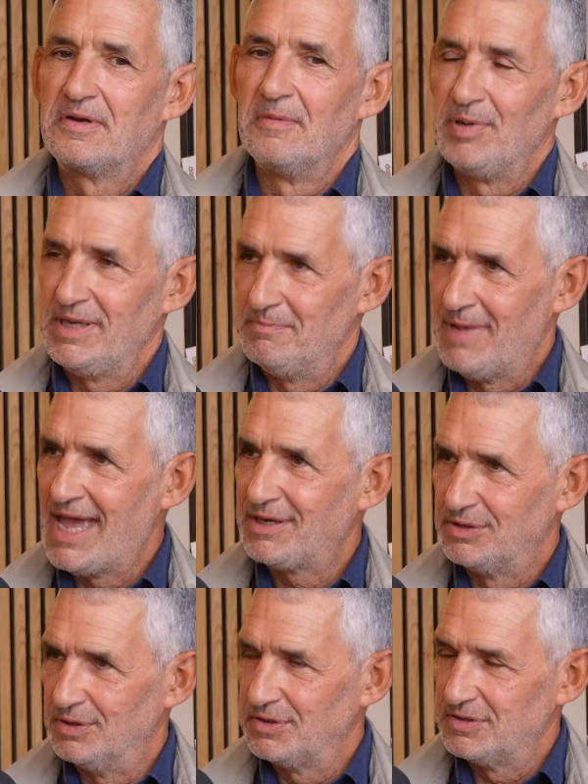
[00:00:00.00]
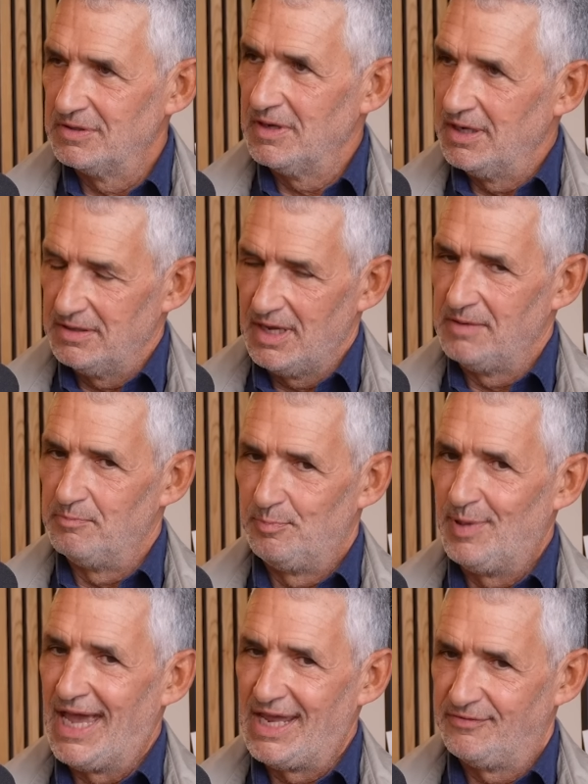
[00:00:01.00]
complete madness and, and,
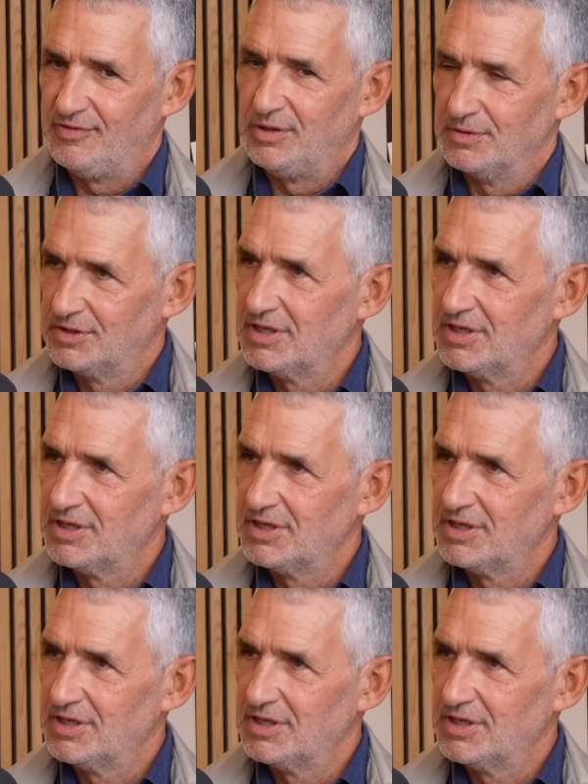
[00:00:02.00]
and bad for your